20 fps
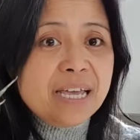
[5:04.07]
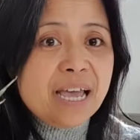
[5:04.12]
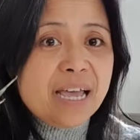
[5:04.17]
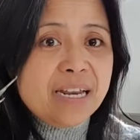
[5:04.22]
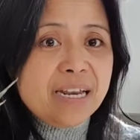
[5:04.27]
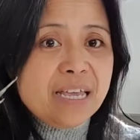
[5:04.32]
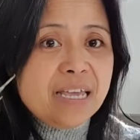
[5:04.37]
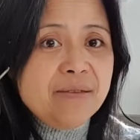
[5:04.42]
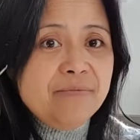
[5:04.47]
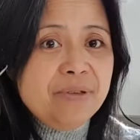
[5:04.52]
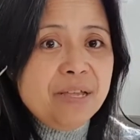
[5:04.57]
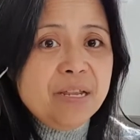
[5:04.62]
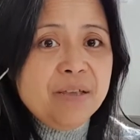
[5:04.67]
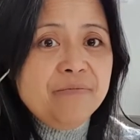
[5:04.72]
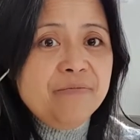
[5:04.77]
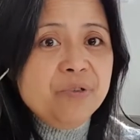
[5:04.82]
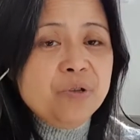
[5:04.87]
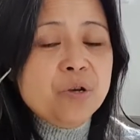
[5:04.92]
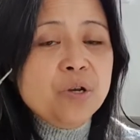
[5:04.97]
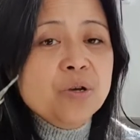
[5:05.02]
And even
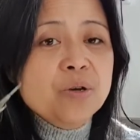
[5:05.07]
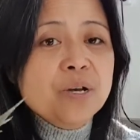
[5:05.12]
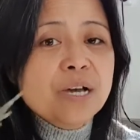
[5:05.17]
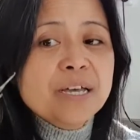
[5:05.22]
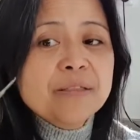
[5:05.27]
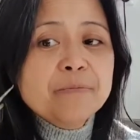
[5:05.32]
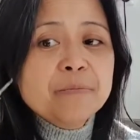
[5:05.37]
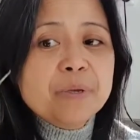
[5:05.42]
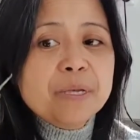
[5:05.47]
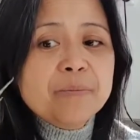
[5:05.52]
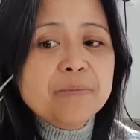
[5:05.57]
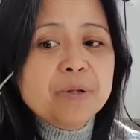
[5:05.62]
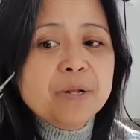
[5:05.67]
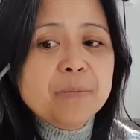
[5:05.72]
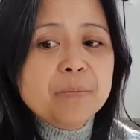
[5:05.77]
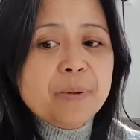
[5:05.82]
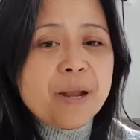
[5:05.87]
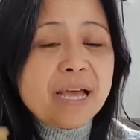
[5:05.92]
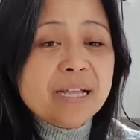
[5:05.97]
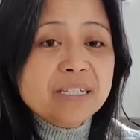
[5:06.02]
if you look at people
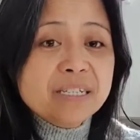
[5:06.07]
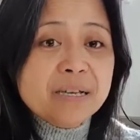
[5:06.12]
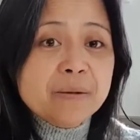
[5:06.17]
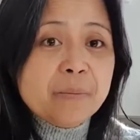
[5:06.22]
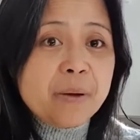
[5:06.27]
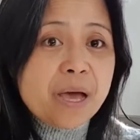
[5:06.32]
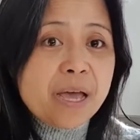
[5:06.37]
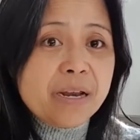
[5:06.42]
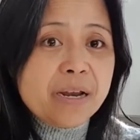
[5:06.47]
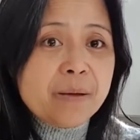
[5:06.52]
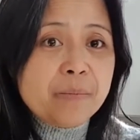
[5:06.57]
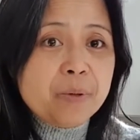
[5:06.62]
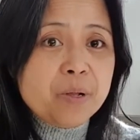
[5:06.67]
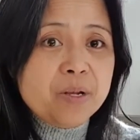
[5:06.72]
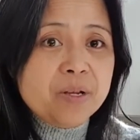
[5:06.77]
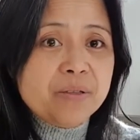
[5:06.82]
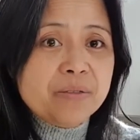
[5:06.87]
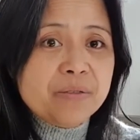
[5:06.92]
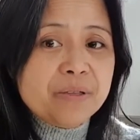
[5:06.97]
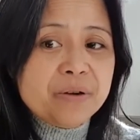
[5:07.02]
planting
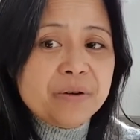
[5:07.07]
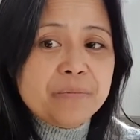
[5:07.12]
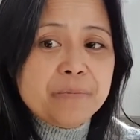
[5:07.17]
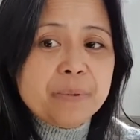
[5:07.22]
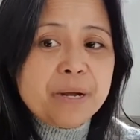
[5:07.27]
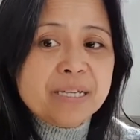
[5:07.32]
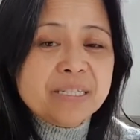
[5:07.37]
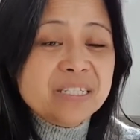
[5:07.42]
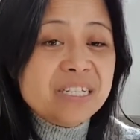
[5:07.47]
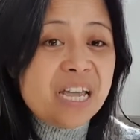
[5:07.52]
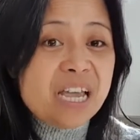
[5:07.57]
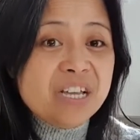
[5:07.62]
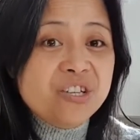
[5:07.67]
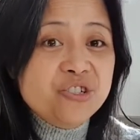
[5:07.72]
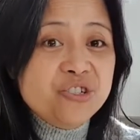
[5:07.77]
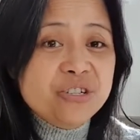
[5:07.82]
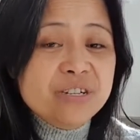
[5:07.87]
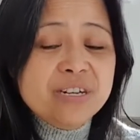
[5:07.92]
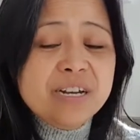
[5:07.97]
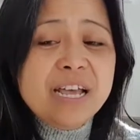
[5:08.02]
pineapple on their
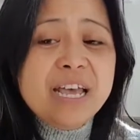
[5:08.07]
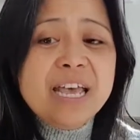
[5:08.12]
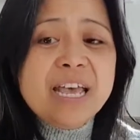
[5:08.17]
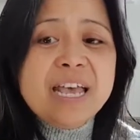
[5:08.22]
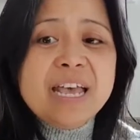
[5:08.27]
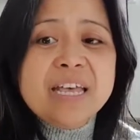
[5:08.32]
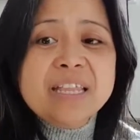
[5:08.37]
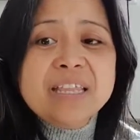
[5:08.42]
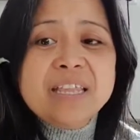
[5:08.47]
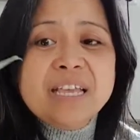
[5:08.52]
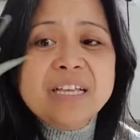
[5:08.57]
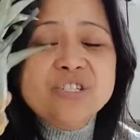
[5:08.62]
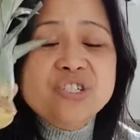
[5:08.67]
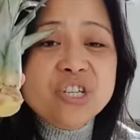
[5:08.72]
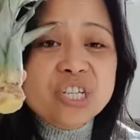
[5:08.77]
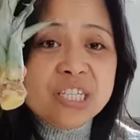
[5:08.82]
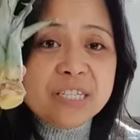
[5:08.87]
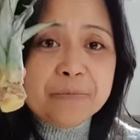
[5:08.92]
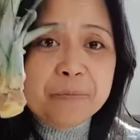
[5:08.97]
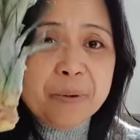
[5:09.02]
plantation, they
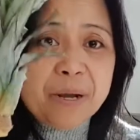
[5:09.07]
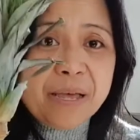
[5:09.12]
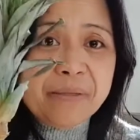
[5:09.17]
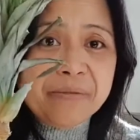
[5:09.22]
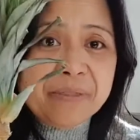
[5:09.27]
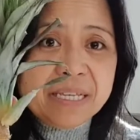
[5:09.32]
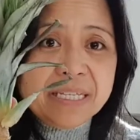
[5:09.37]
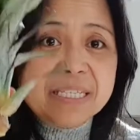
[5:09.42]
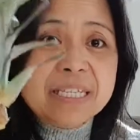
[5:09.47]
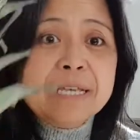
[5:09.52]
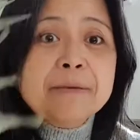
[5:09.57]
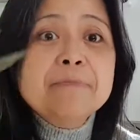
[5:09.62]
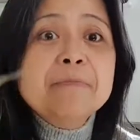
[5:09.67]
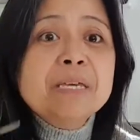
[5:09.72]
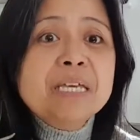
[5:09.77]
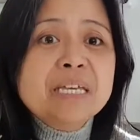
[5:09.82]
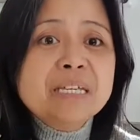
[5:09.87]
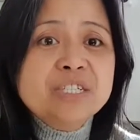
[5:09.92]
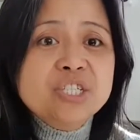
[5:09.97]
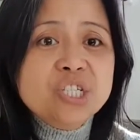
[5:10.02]
just plant this
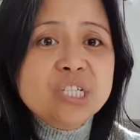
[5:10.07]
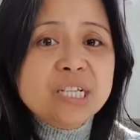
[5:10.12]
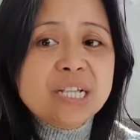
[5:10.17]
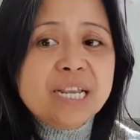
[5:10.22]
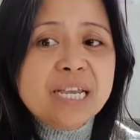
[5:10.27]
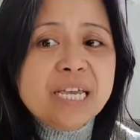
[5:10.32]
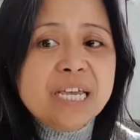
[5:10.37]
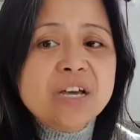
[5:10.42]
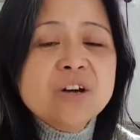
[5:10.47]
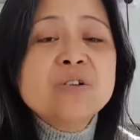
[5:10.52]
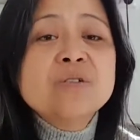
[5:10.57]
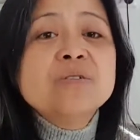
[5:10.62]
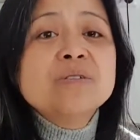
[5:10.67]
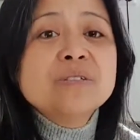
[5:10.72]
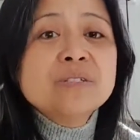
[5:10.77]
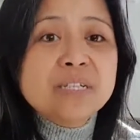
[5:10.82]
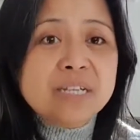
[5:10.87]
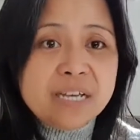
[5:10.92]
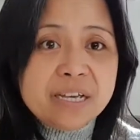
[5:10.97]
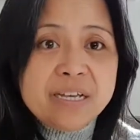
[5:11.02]
immediately
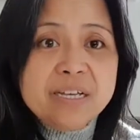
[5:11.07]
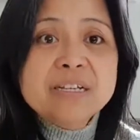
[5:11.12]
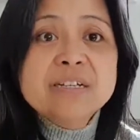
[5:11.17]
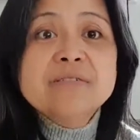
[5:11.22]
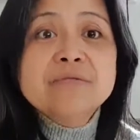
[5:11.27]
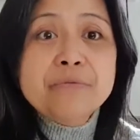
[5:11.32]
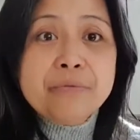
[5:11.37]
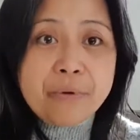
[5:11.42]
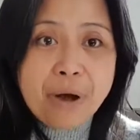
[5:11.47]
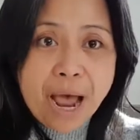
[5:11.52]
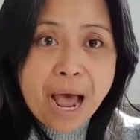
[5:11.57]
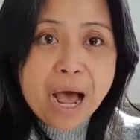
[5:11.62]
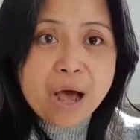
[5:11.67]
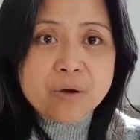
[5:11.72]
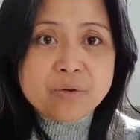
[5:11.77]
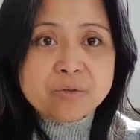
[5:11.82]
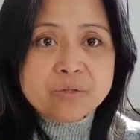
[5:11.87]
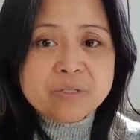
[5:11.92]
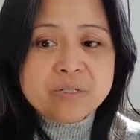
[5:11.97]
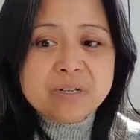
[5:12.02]
on the
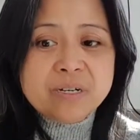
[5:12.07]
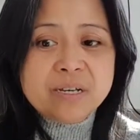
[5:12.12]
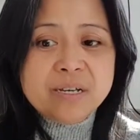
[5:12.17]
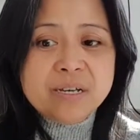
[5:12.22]
ground